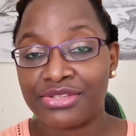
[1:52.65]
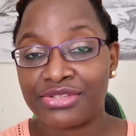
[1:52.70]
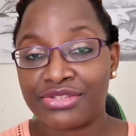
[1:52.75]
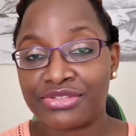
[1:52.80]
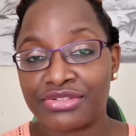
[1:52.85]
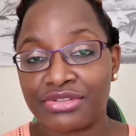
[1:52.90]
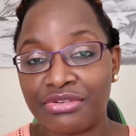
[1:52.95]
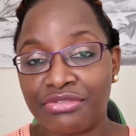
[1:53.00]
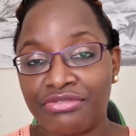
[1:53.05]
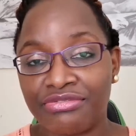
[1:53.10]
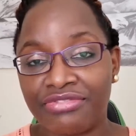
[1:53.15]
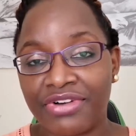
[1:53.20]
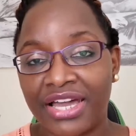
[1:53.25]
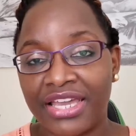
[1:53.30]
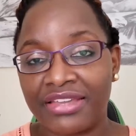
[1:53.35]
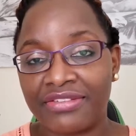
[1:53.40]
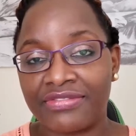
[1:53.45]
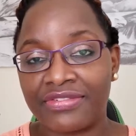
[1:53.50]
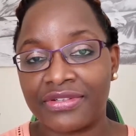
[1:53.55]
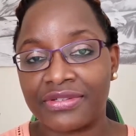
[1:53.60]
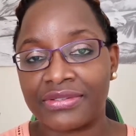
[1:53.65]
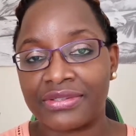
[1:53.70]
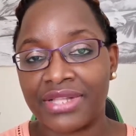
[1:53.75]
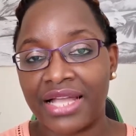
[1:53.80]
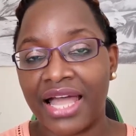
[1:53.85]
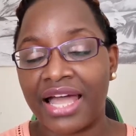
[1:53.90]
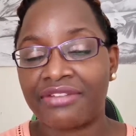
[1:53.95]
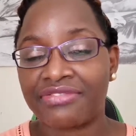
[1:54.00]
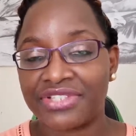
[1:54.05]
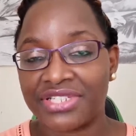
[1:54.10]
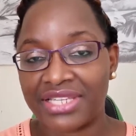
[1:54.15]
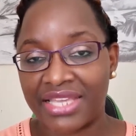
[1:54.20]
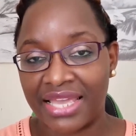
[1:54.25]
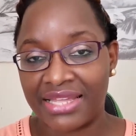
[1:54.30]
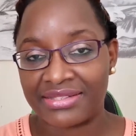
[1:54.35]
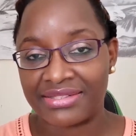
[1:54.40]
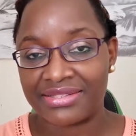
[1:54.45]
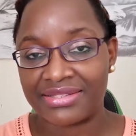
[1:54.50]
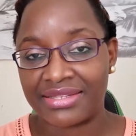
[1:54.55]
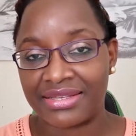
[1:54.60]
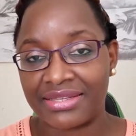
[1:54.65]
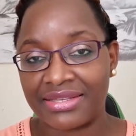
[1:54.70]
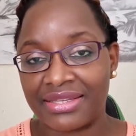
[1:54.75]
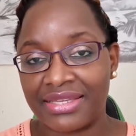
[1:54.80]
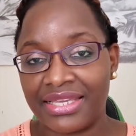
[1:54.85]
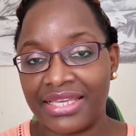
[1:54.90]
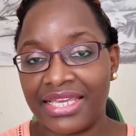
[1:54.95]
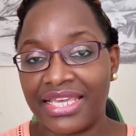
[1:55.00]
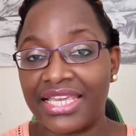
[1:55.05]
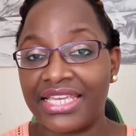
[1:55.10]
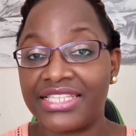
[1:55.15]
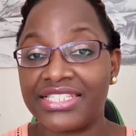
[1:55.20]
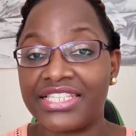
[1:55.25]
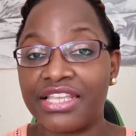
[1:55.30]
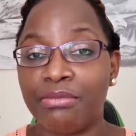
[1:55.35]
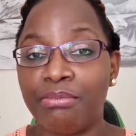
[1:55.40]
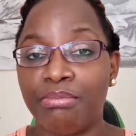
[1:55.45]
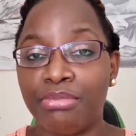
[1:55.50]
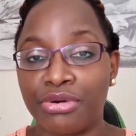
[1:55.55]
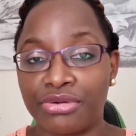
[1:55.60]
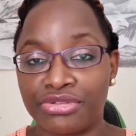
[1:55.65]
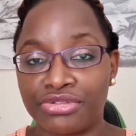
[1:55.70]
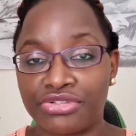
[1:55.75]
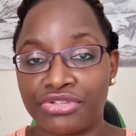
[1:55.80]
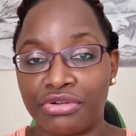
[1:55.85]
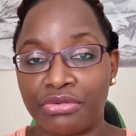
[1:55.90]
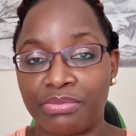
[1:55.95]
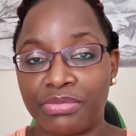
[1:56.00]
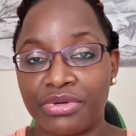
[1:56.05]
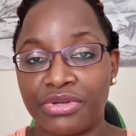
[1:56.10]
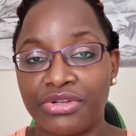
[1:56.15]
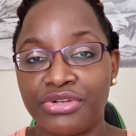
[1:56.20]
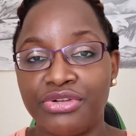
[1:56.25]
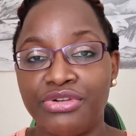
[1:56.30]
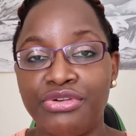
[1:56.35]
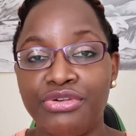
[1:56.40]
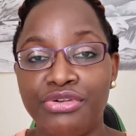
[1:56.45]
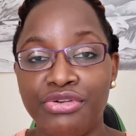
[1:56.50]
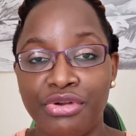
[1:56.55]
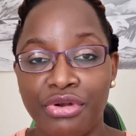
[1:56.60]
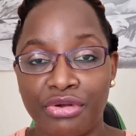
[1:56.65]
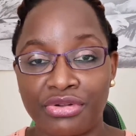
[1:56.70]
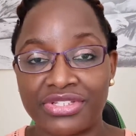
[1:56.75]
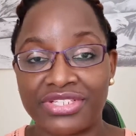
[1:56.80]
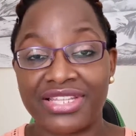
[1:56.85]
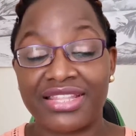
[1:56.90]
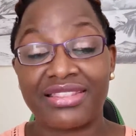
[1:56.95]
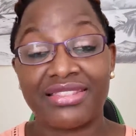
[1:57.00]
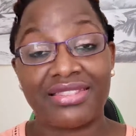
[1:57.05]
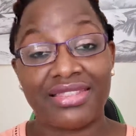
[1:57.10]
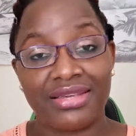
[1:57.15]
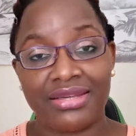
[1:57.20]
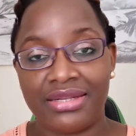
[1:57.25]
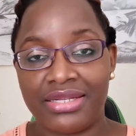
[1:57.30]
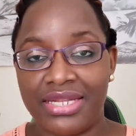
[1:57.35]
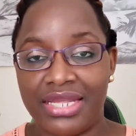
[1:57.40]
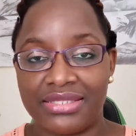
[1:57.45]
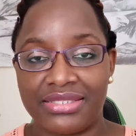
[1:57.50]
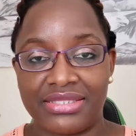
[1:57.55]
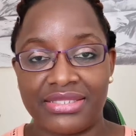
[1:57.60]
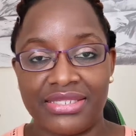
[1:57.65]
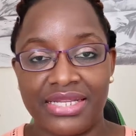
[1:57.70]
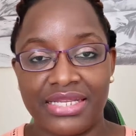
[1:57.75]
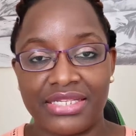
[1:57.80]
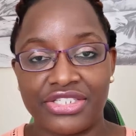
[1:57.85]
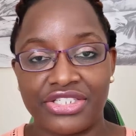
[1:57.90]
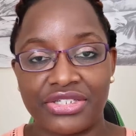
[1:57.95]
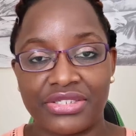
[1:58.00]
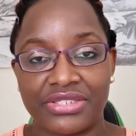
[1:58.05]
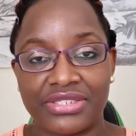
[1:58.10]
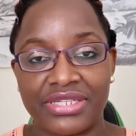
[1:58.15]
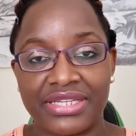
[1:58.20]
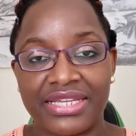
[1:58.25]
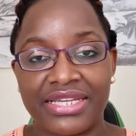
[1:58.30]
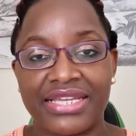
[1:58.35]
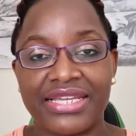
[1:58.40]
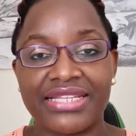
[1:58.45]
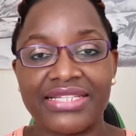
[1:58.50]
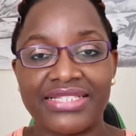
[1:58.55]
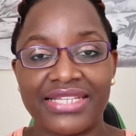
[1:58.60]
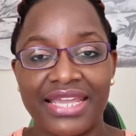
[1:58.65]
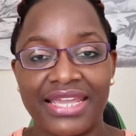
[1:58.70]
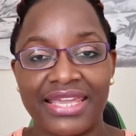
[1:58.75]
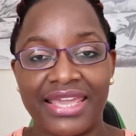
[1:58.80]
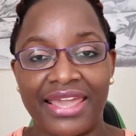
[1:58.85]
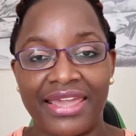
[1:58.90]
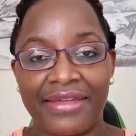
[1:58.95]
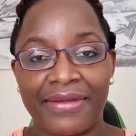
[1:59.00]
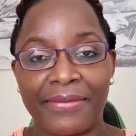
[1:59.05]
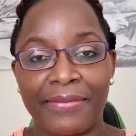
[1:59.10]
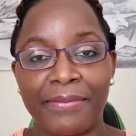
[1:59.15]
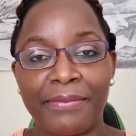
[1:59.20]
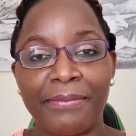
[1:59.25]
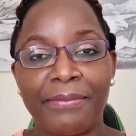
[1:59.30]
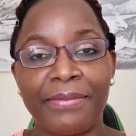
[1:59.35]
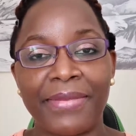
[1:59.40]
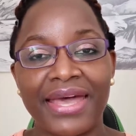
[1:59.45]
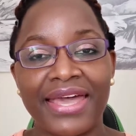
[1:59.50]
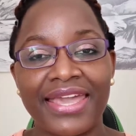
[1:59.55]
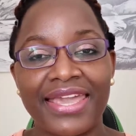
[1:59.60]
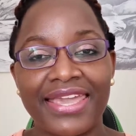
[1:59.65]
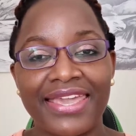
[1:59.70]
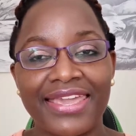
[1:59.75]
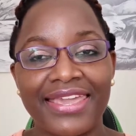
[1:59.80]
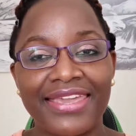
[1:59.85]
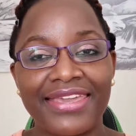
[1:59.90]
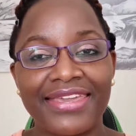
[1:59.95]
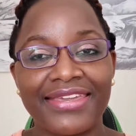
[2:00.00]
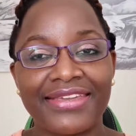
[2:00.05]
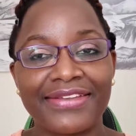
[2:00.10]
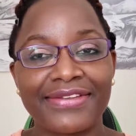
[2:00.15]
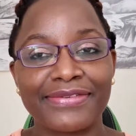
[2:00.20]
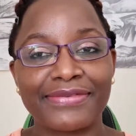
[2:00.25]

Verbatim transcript: survival after cancer is a bus stop, not the destination. Take care. Bye.